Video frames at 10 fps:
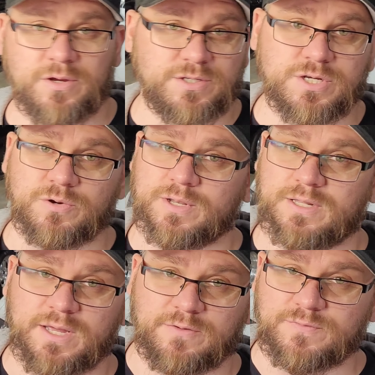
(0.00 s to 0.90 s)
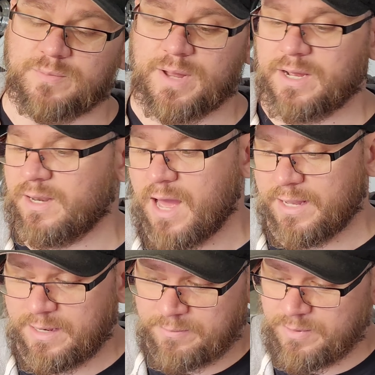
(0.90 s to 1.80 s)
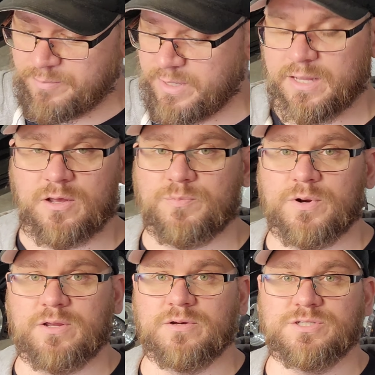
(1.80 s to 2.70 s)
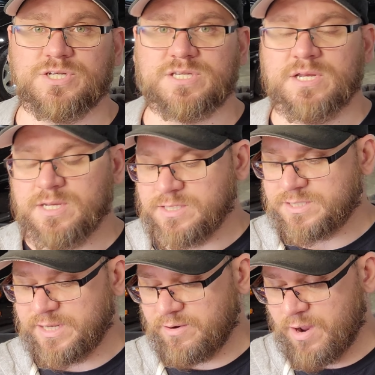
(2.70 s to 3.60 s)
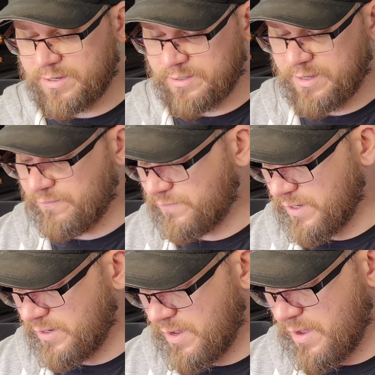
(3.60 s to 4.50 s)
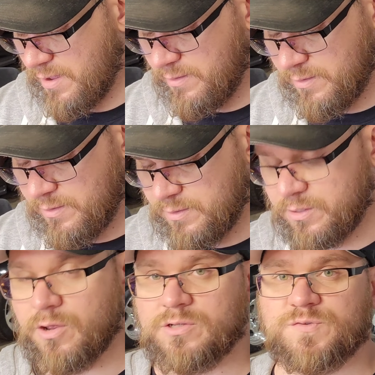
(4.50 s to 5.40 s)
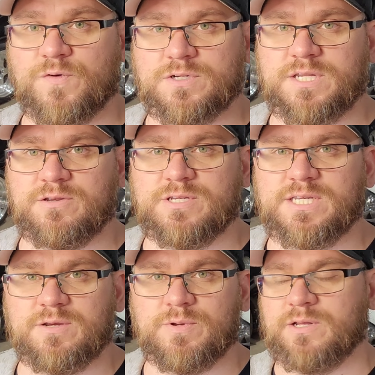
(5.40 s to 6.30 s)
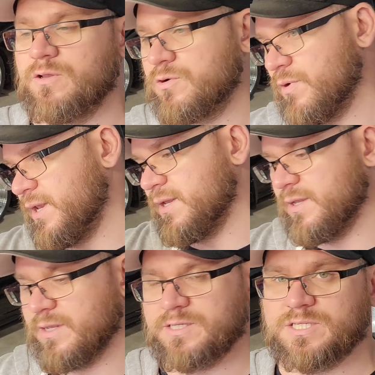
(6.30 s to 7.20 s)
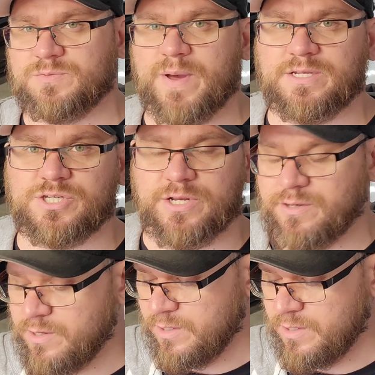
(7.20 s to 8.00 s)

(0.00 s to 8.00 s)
good too on the lift. I'm not gonna lie. They look pretty good just sitting there on the lift, and you know, it's the first thing you see when you look right into the suspension.